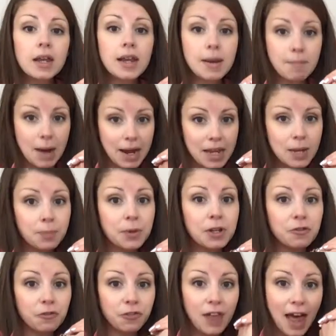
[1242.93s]
my hip
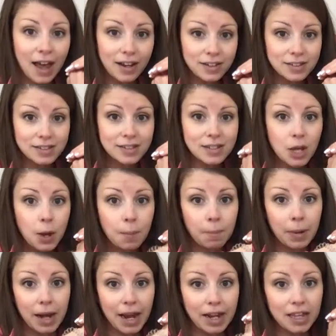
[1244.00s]
can flex,
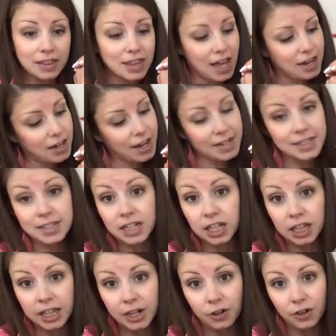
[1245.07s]
but I get that nice
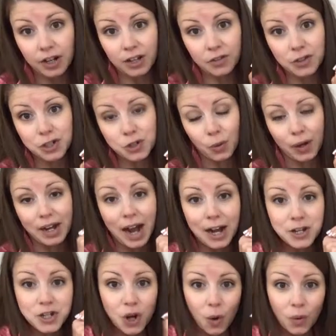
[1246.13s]
clearing in the joint. I
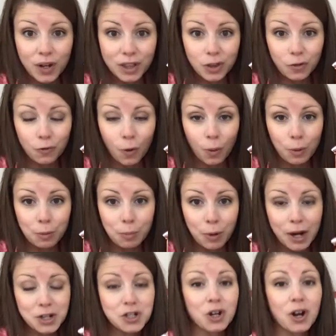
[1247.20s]
don't get the forward
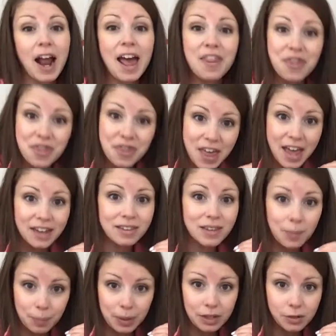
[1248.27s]
pressure and then the
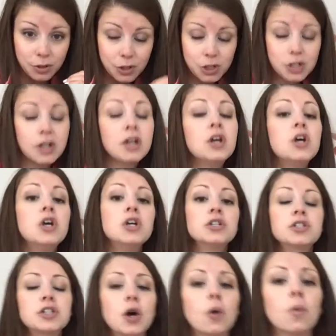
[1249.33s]
pinch.
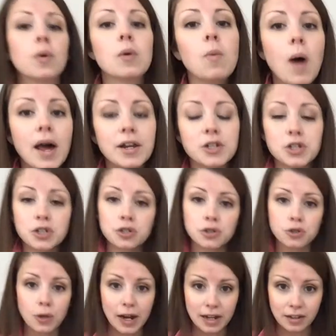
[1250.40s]
So we want to
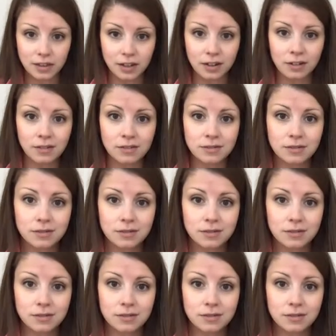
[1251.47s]
strengthen